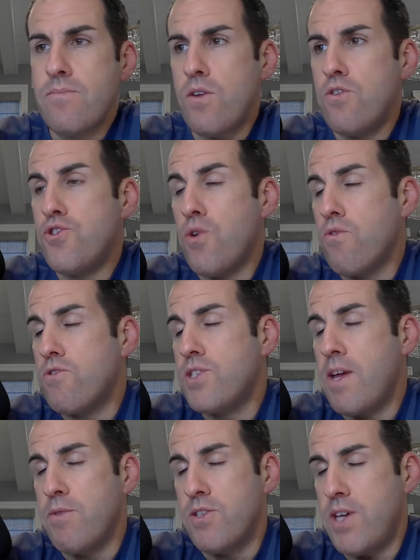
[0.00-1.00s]
shoulder
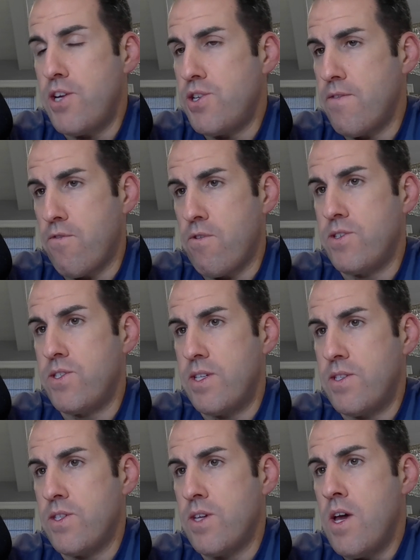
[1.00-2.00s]
stabilization, for
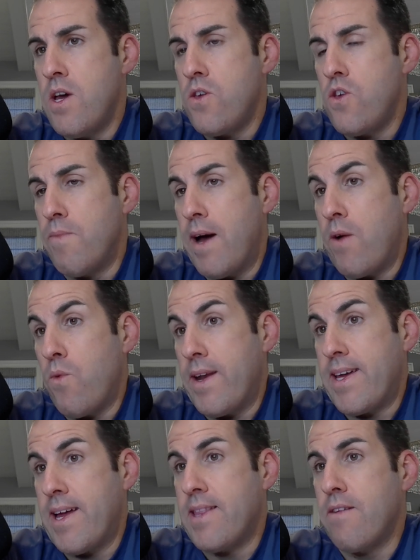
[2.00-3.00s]
instance, you might want
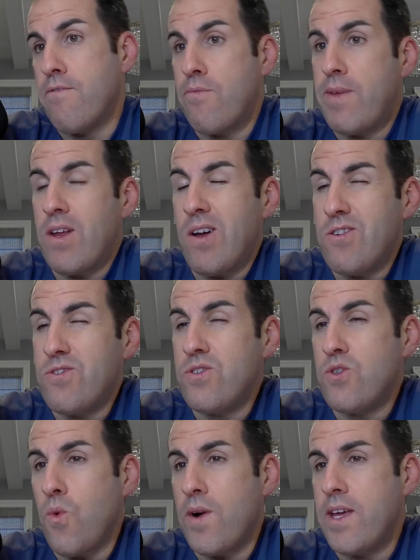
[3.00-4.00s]
to get them from that
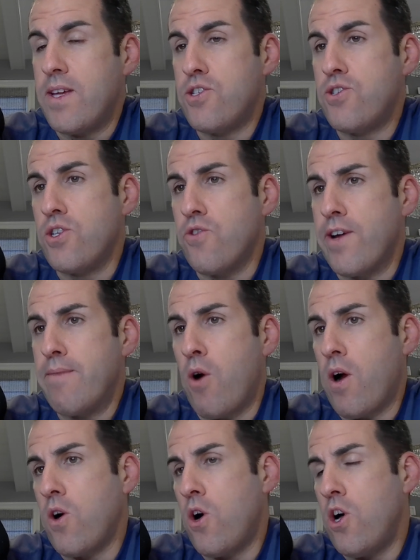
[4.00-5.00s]
120-ish degree
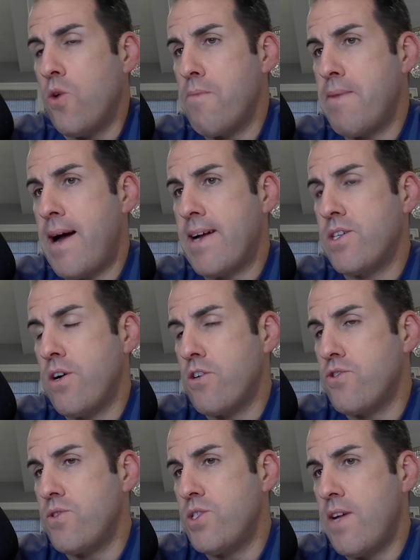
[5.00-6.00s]
mark all the way back to
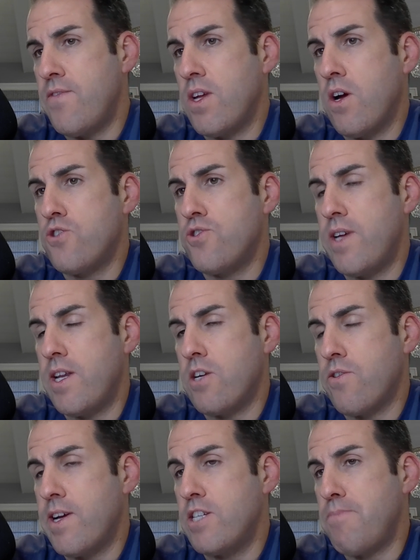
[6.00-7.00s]
170, 180
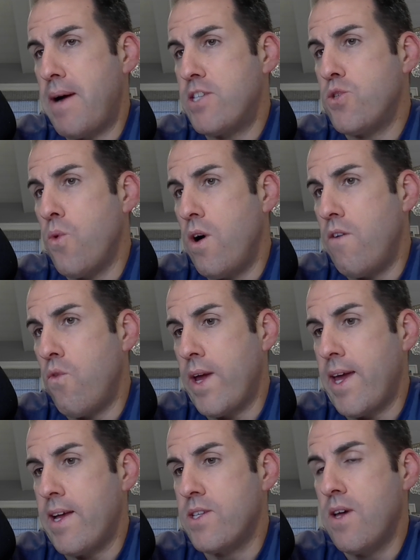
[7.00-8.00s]
degrees by 12
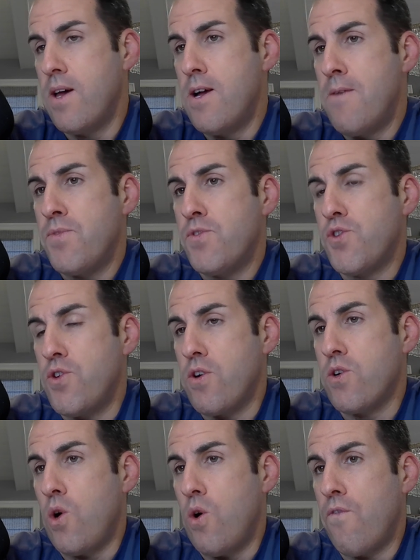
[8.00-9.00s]
weeks. So your
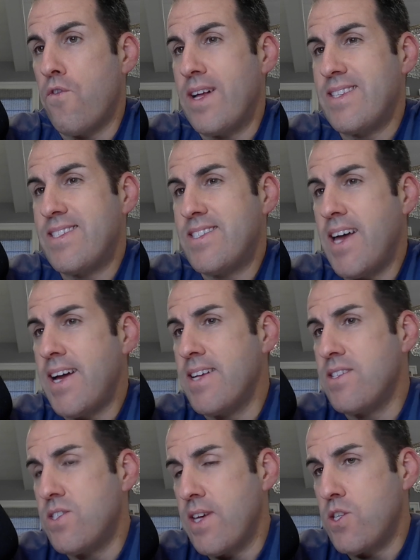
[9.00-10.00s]
goal for that
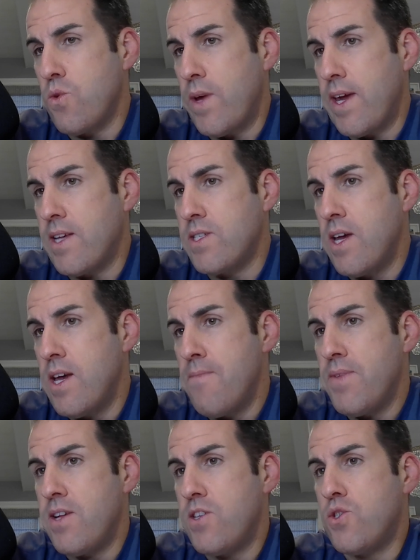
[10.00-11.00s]
second 6 weeks
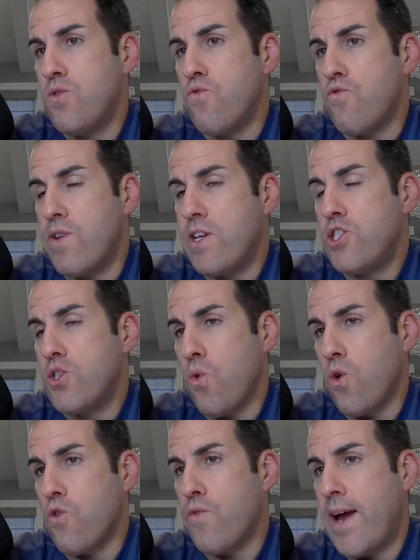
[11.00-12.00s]
is to
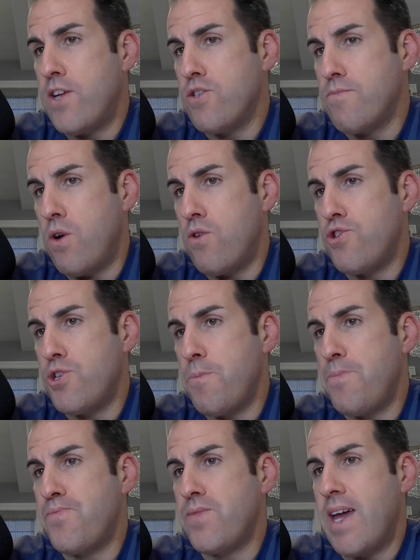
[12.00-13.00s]
restore range of
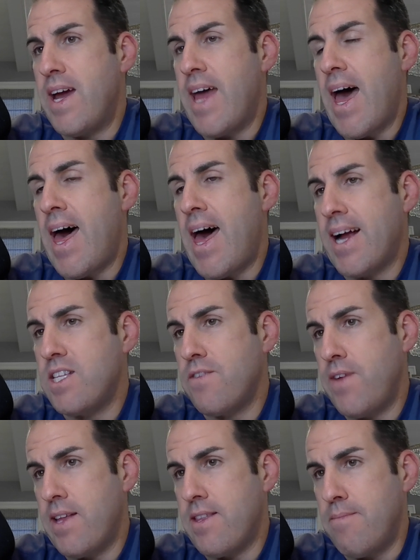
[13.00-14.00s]
motion and
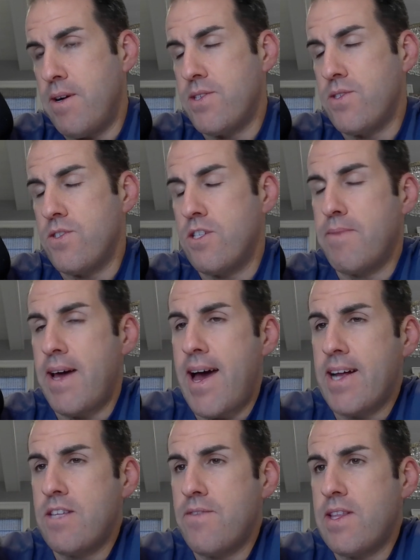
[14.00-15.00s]
activate the muscles. And by
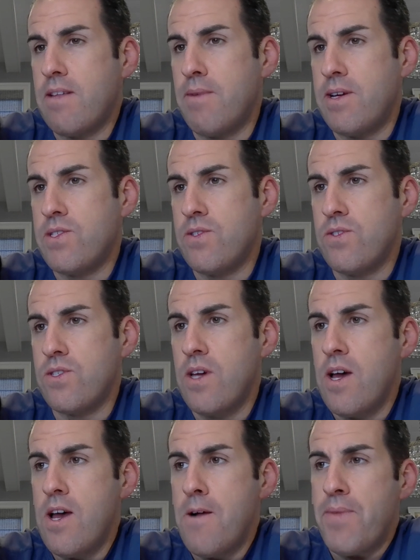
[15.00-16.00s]
activate the muscles,
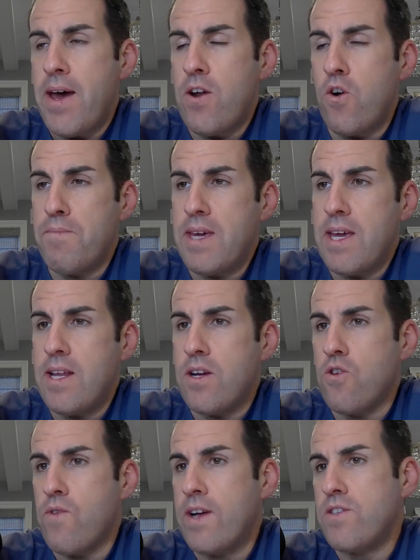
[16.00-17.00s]
I don't mean
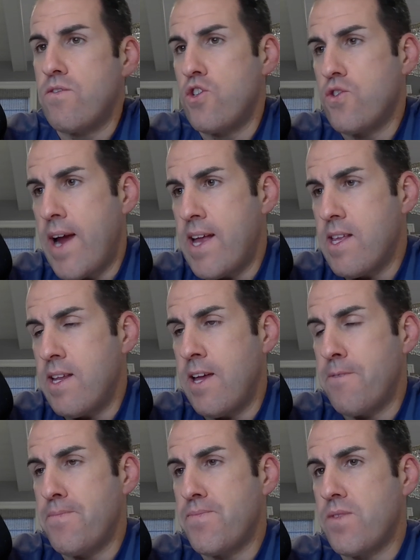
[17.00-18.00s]
aggressive
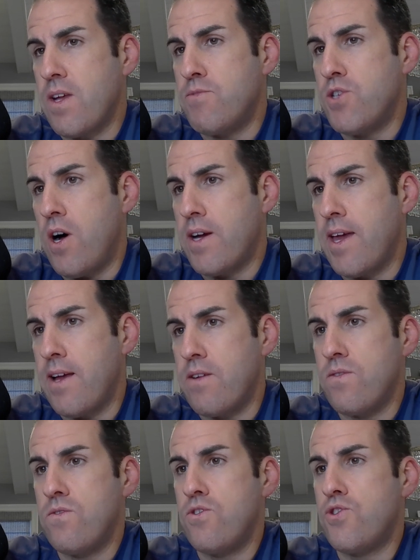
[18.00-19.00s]
strengthening. I'm
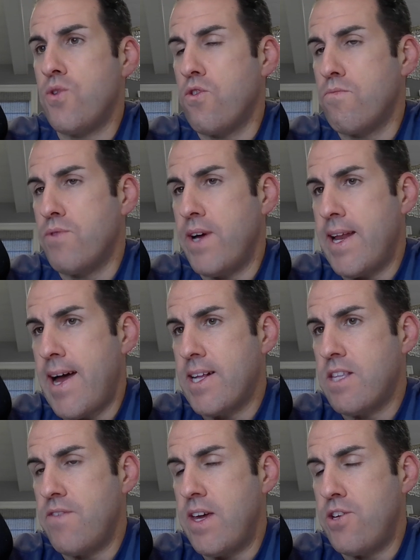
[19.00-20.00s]
talking shoulder blade
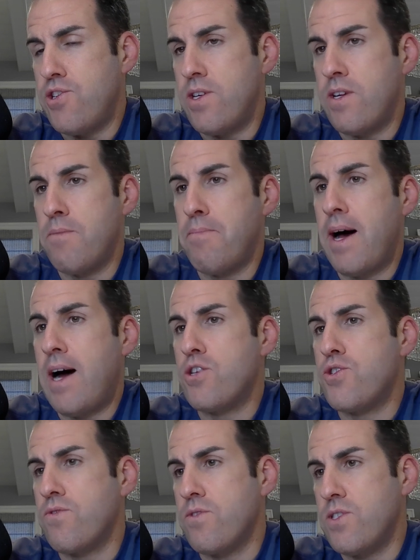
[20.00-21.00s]
activation,
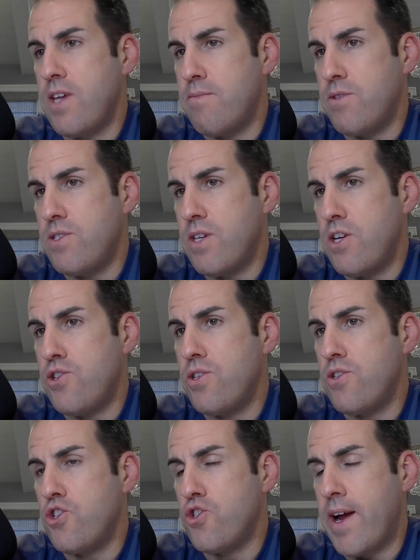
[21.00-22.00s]
postural stabilization
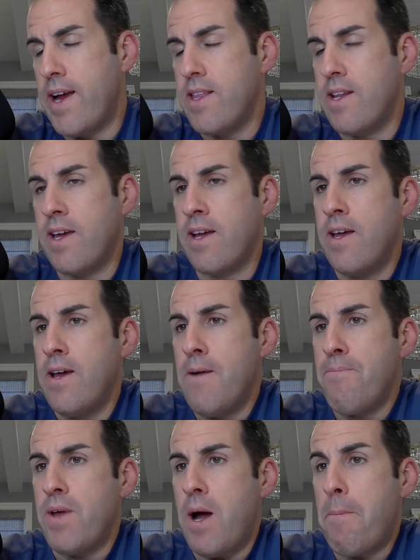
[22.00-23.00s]
and strengthening,
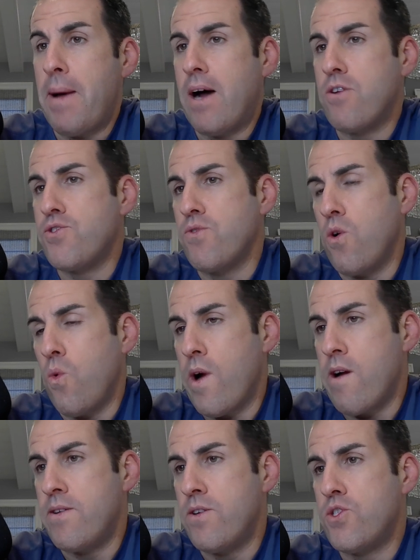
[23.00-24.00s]
postural
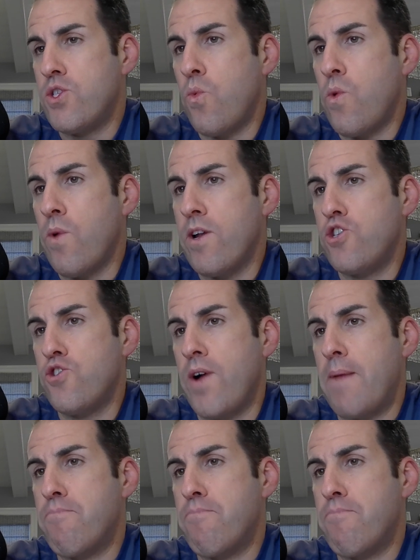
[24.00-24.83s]
awareness. So we want to try and